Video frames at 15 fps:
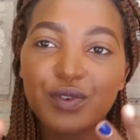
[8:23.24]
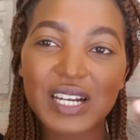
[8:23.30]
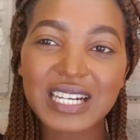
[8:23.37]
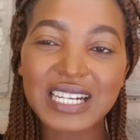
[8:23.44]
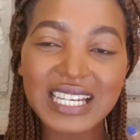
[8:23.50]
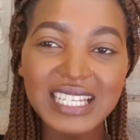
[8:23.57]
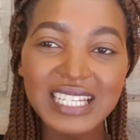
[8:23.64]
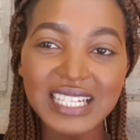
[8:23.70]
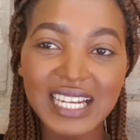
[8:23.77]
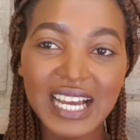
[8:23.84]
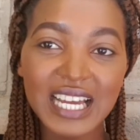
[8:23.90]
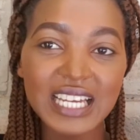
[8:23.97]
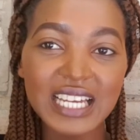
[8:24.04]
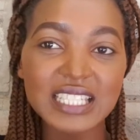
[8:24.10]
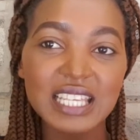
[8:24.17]
really
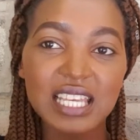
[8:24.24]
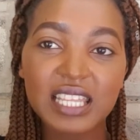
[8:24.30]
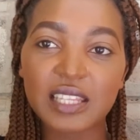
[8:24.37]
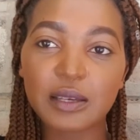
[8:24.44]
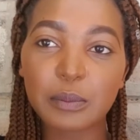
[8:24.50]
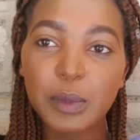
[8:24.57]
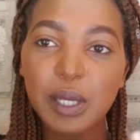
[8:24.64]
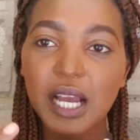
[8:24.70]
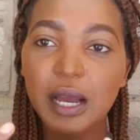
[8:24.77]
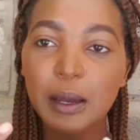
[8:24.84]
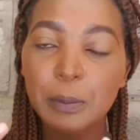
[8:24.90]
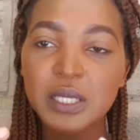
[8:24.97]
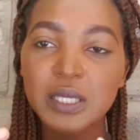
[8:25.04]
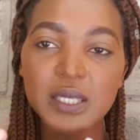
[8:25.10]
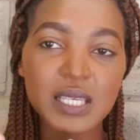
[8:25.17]
nice, and the
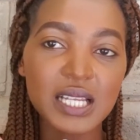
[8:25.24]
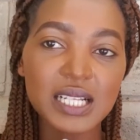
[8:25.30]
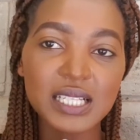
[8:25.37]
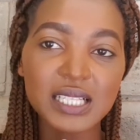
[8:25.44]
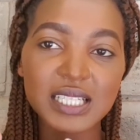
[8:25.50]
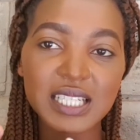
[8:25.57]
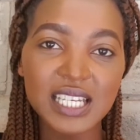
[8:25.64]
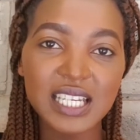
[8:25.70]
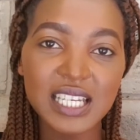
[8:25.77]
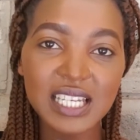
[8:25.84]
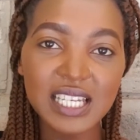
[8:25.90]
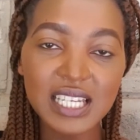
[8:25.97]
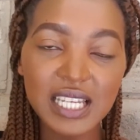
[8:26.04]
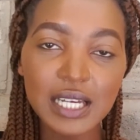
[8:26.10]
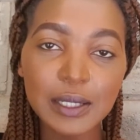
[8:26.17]
makeup is settled
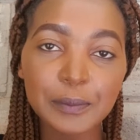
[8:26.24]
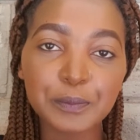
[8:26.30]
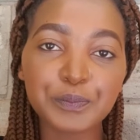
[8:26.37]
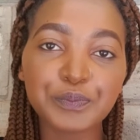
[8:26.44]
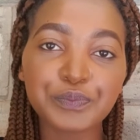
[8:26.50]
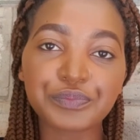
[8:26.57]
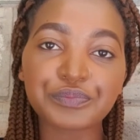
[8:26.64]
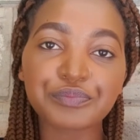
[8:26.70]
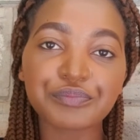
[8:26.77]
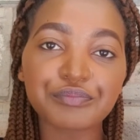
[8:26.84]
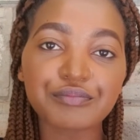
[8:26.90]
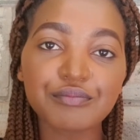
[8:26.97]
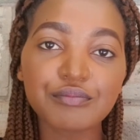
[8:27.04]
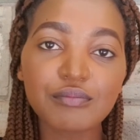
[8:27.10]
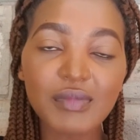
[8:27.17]
in.
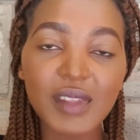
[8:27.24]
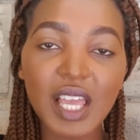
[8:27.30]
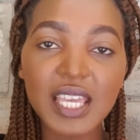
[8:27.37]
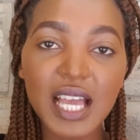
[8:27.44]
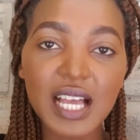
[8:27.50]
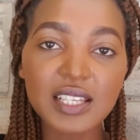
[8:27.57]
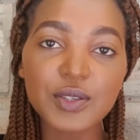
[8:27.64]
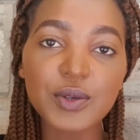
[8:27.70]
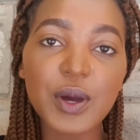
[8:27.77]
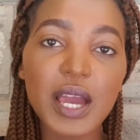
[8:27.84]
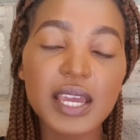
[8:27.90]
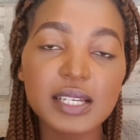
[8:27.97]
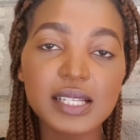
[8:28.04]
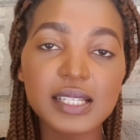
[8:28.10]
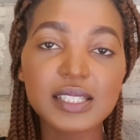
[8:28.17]
Yeah, so
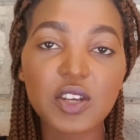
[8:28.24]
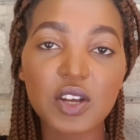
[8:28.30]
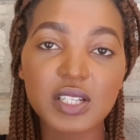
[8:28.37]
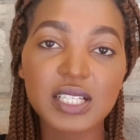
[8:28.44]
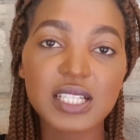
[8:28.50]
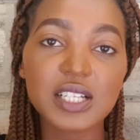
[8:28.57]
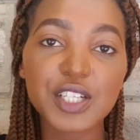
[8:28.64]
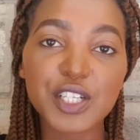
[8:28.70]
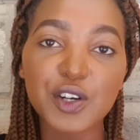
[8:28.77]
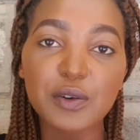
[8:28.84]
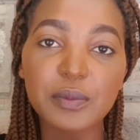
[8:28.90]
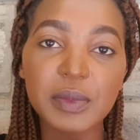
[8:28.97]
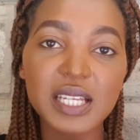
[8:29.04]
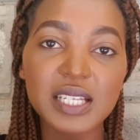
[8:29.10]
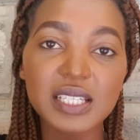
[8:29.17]
I totally
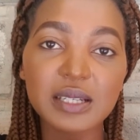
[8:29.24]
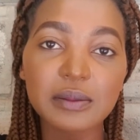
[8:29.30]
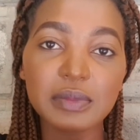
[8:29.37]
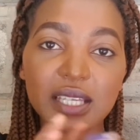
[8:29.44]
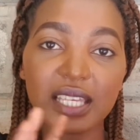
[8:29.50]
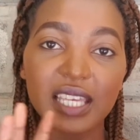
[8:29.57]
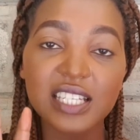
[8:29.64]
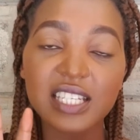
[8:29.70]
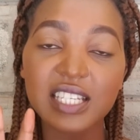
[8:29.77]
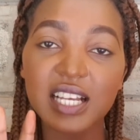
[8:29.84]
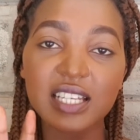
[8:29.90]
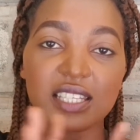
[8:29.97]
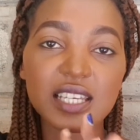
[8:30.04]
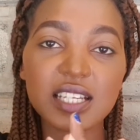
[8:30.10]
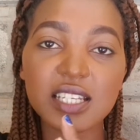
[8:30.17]
recommend getting
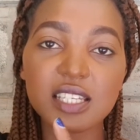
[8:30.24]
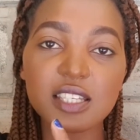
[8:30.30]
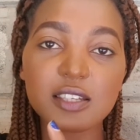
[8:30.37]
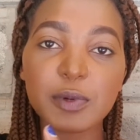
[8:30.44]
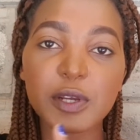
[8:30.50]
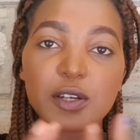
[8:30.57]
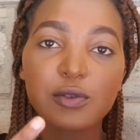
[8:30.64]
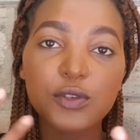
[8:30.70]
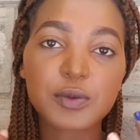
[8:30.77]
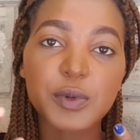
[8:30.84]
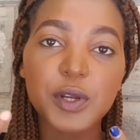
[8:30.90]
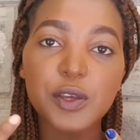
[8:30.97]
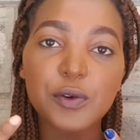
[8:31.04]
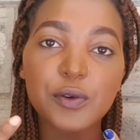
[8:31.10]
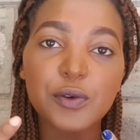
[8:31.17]
a setting spray to
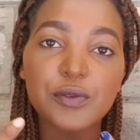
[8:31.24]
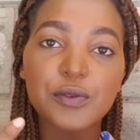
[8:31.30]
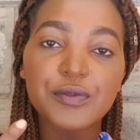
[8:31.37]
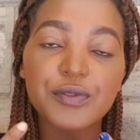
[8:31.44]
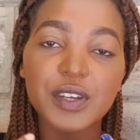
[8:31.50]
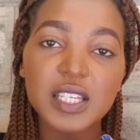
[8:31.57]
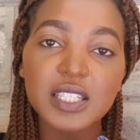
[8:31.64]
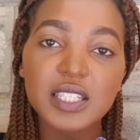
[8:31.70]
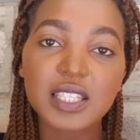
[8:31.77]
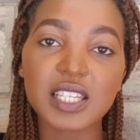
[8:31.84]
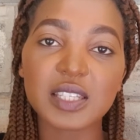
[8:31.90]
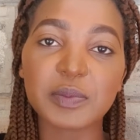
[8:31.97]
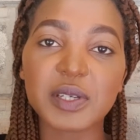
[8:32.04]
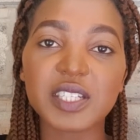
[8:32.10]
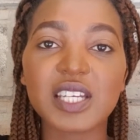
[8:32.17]
spray your face,
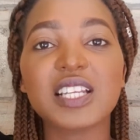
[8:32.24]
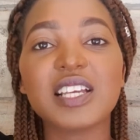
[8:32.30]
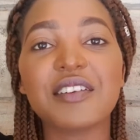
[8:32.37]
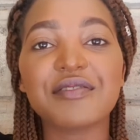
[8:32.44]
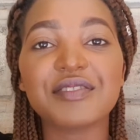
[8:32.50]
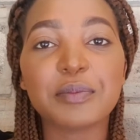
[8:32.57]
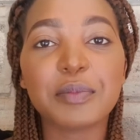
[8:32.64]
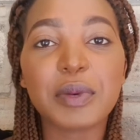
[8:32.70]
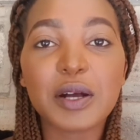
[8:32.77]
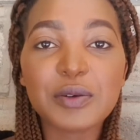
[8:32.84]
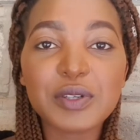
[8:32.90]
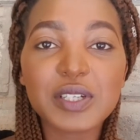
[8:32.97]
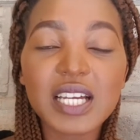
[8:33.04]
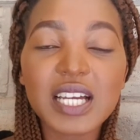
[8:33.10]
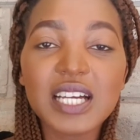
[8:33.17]
especially after
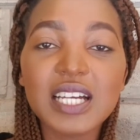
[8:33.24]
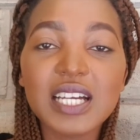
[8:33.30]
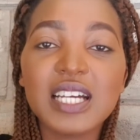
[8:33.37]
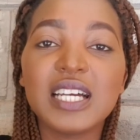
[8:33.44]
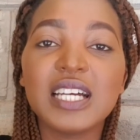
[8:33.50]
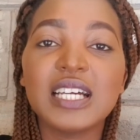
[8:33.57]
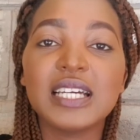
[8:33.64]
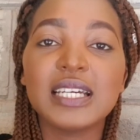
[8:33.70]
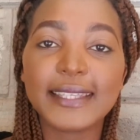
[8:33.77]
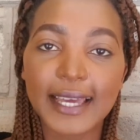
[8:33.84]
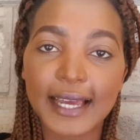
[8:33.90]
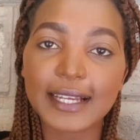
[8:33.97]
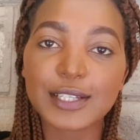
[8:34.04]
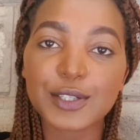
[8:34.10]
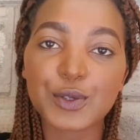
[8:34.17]
powder.
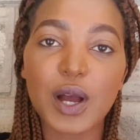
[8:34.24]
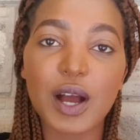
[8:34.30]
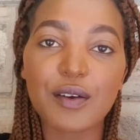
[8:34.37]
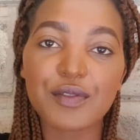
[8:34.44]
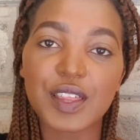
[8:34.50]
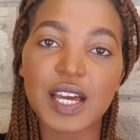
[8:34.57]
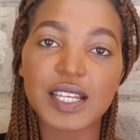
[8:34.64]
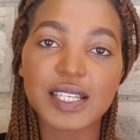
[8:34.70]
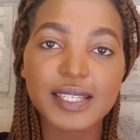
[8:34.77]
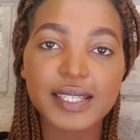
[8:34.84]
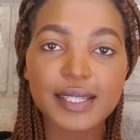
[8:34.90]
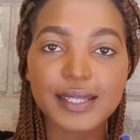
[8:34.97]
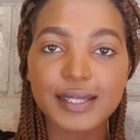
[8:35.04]
Yeah, to have that